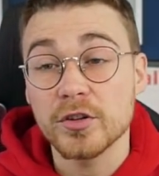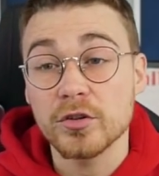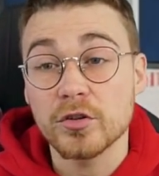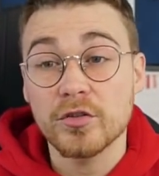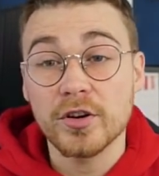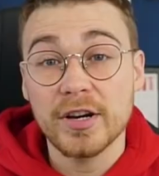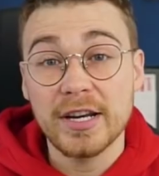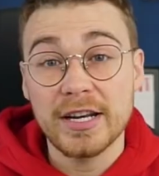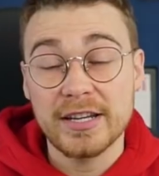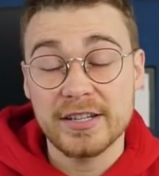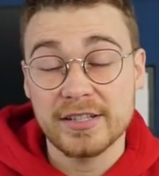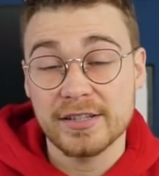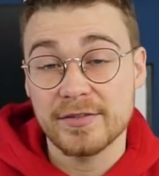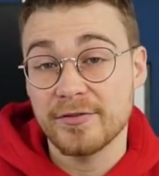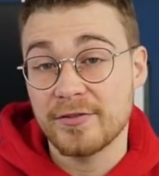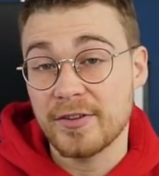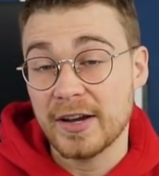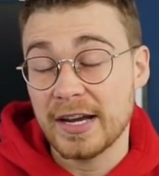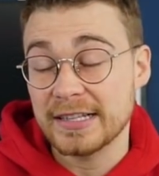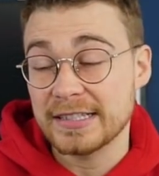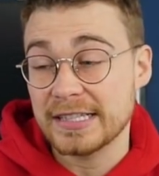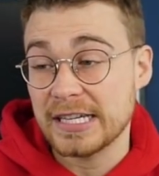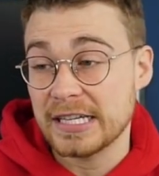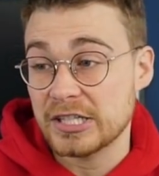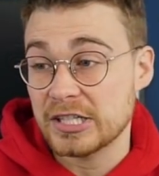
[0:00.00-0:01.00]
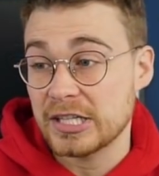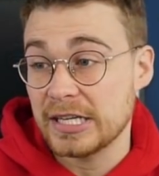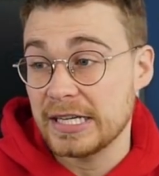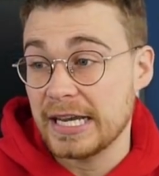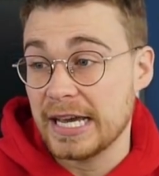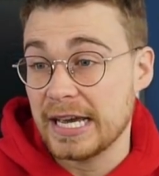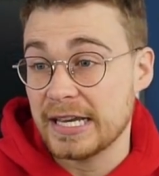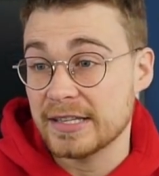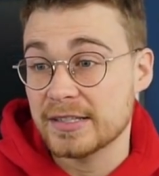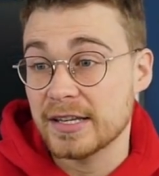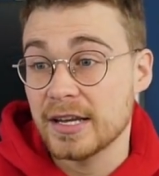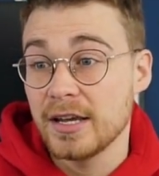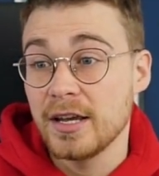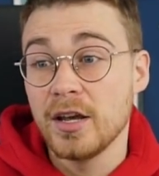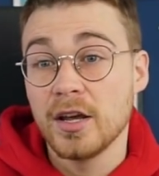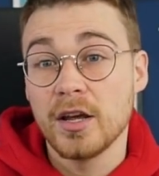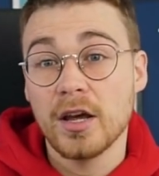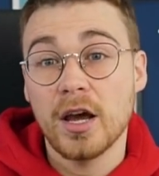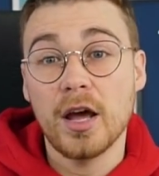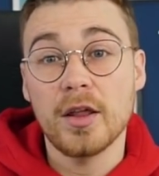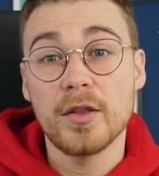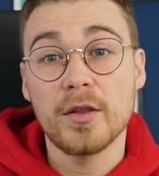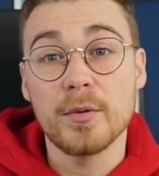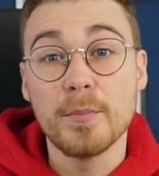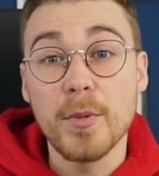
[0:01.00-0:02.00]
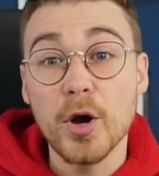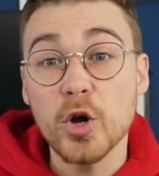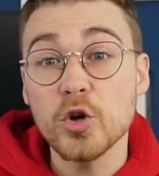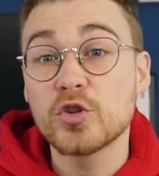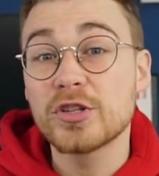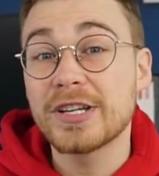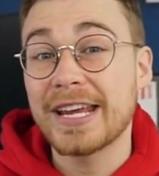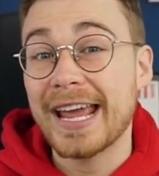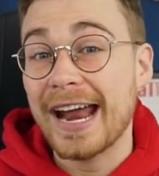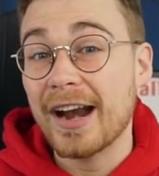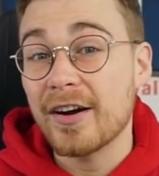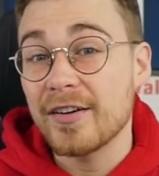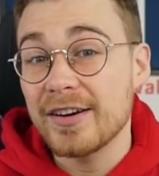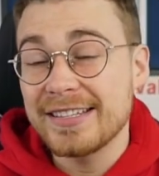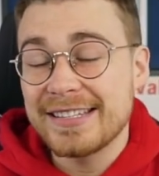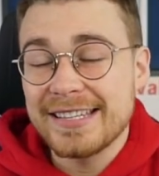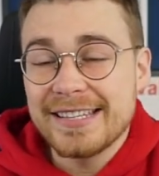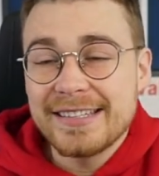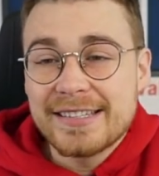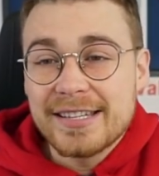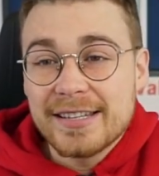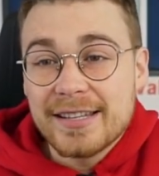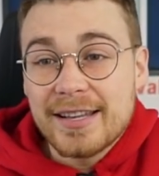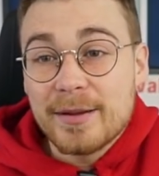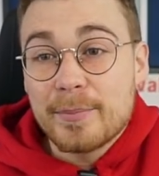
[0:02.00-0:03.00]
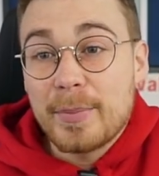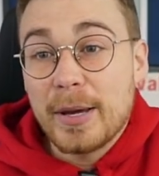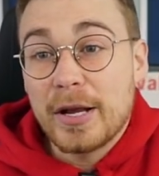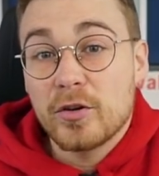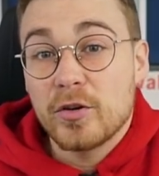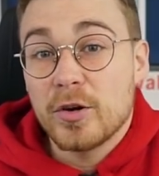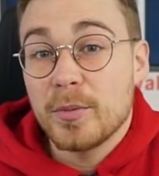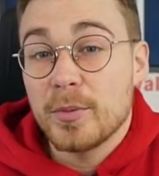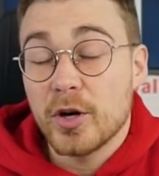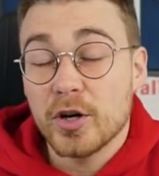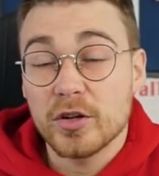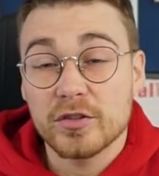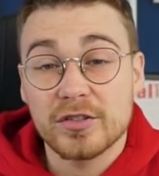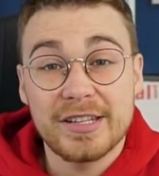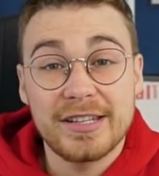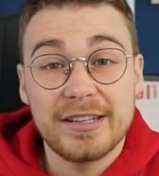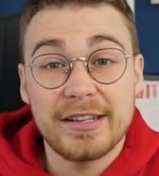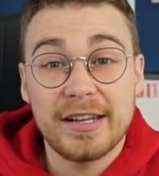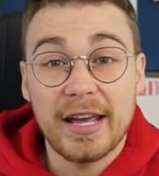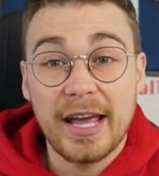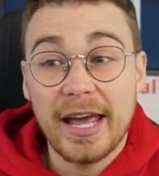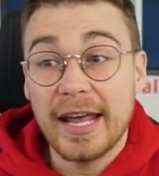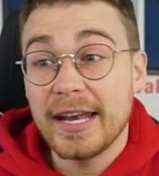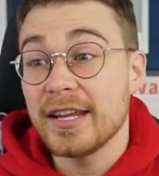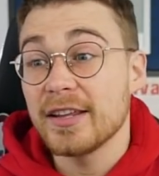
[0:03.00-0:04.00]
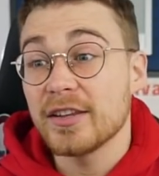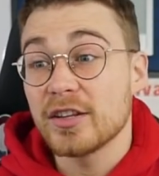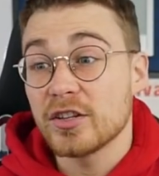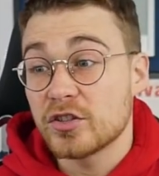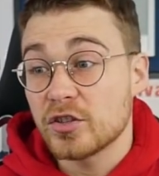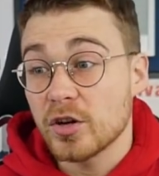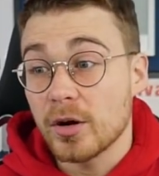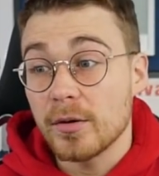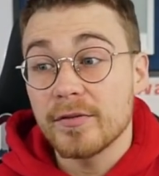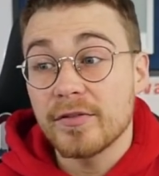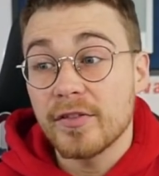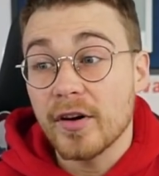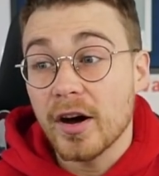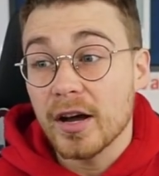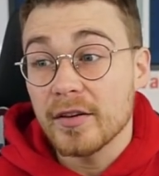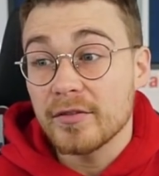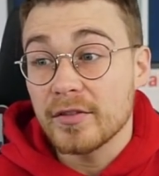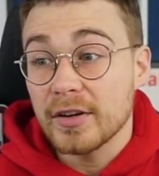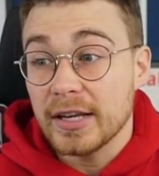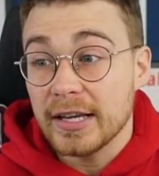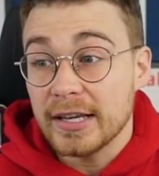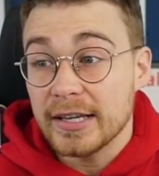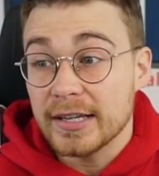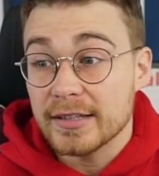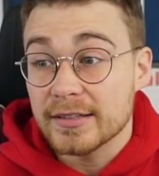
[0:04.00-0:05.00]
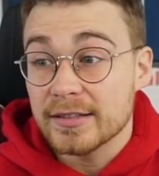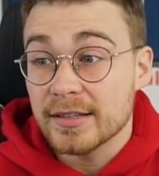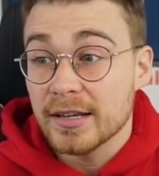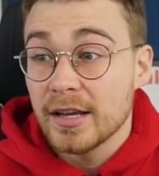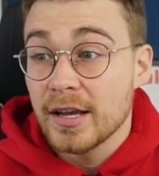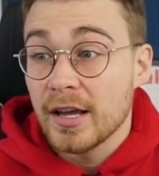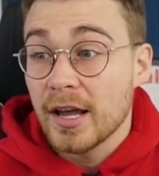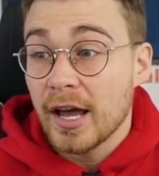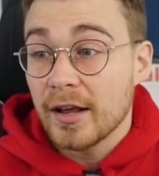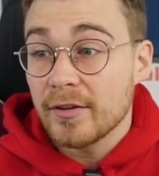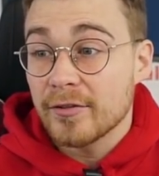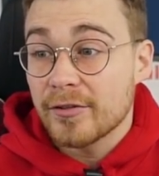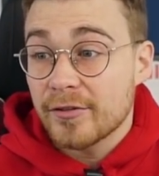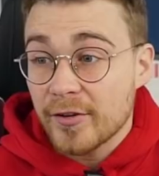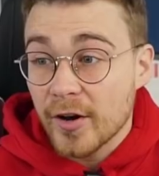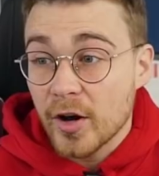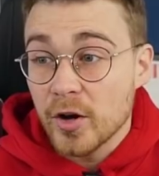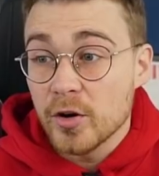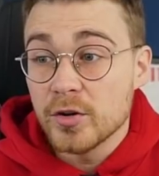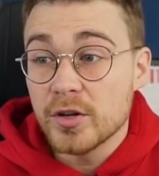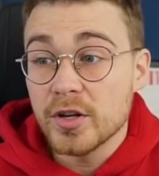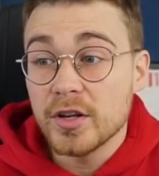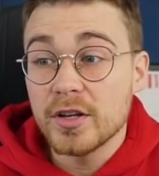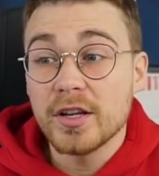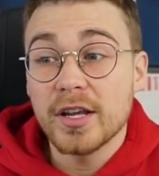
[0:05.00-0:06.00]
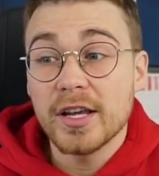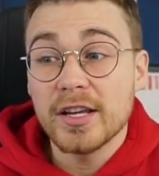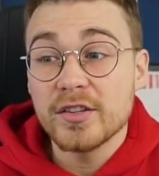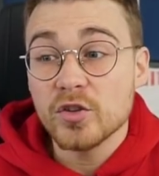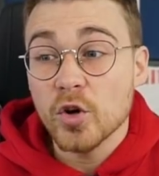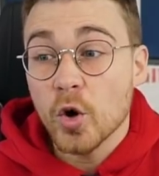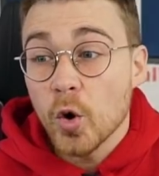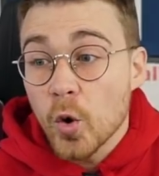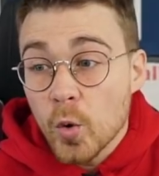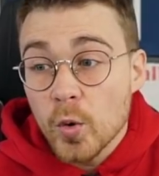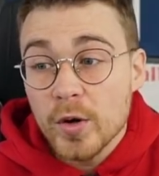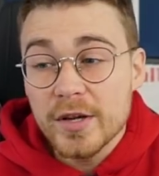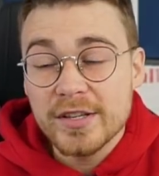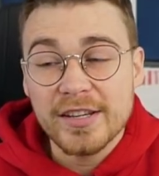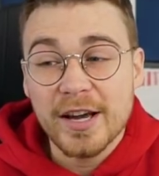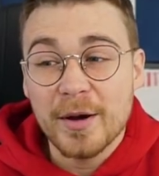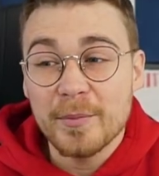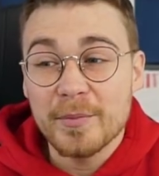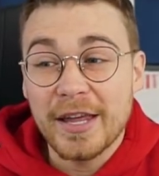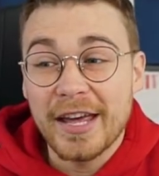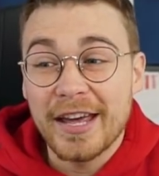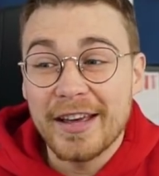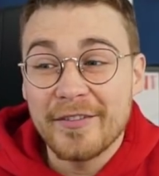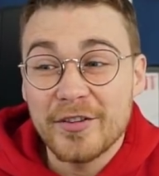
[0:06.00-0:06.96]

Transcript: Grealish, in fact, actually has the most carries into the penalty box in any of the top five leagues. And Foden is always up there.